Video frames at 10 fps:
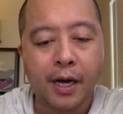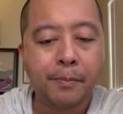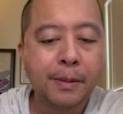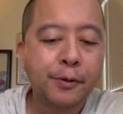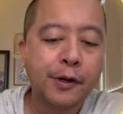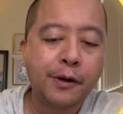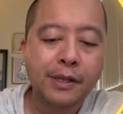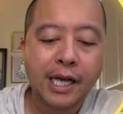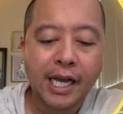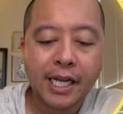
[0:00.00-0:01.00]
Bibarel
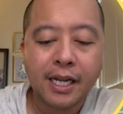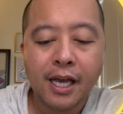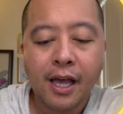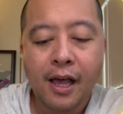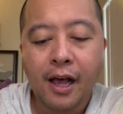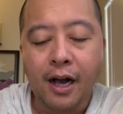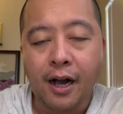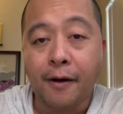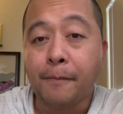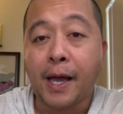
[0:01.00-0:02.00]
line.
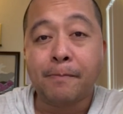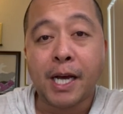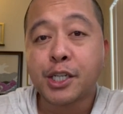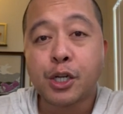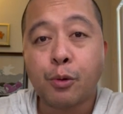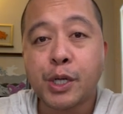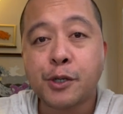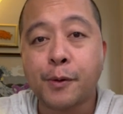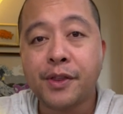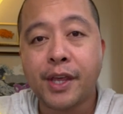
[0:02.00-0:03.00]
I'm not sure which
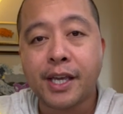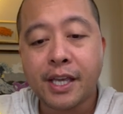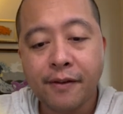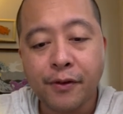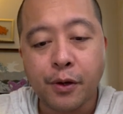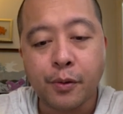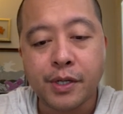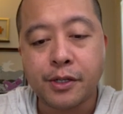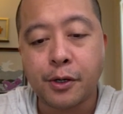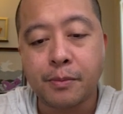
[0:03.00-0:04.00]
one they give you in
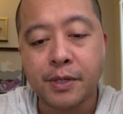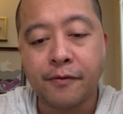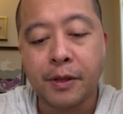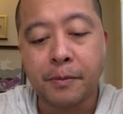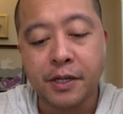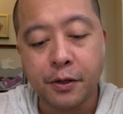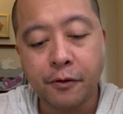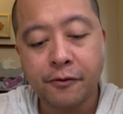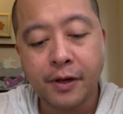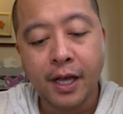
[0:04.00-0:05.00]
terms of the Bidoof.
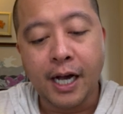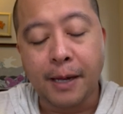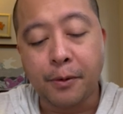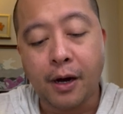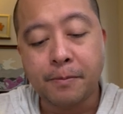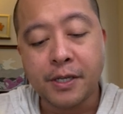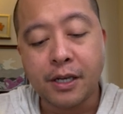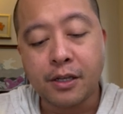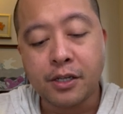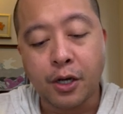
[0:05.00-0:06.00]
I'm
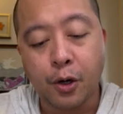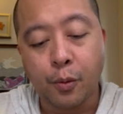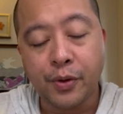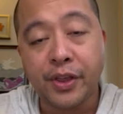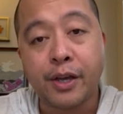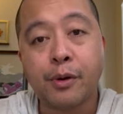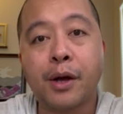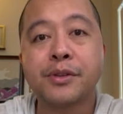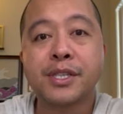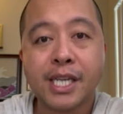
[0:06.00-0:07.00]
opting to go with the
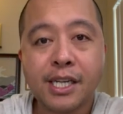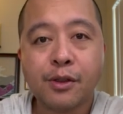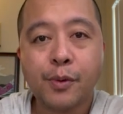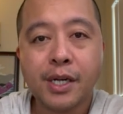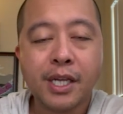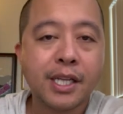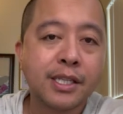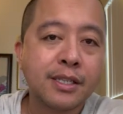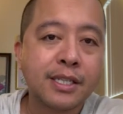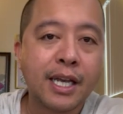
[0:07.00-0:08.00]
Crown Zenith one
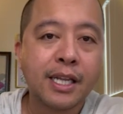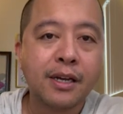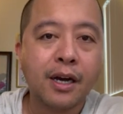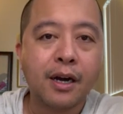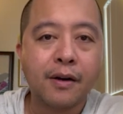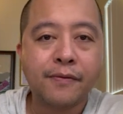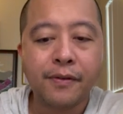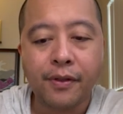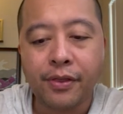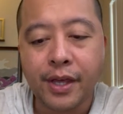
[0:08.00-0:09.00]
instead of
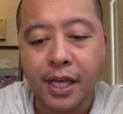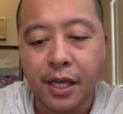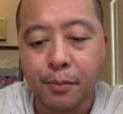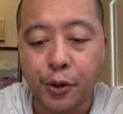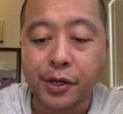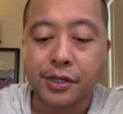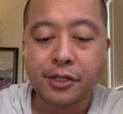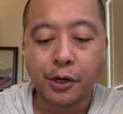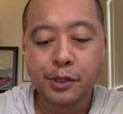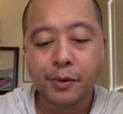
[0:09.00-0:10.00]
the Brilliant
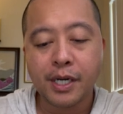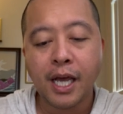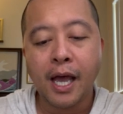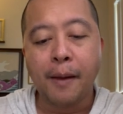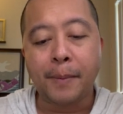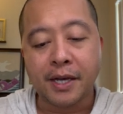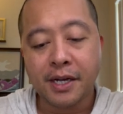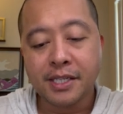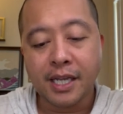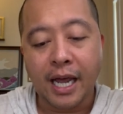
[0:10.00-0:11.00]
Stars one
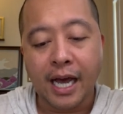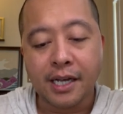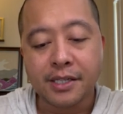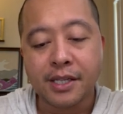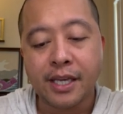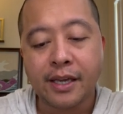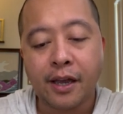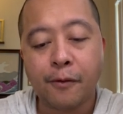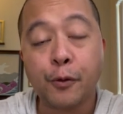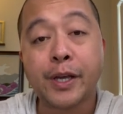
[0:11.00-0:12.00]
because it has the
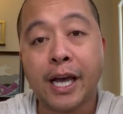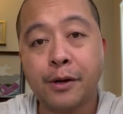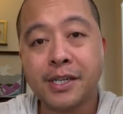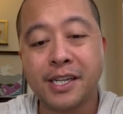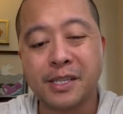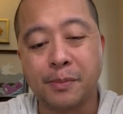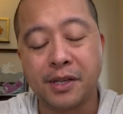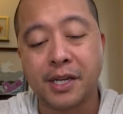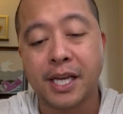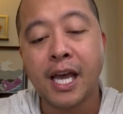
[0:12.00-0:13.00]
Carefree Countenance
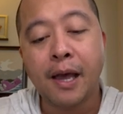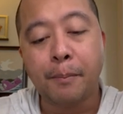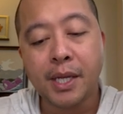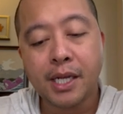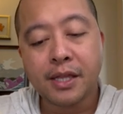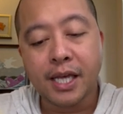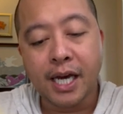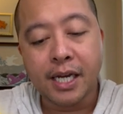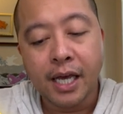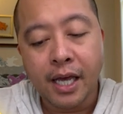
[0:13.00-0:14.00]
ability, meaning that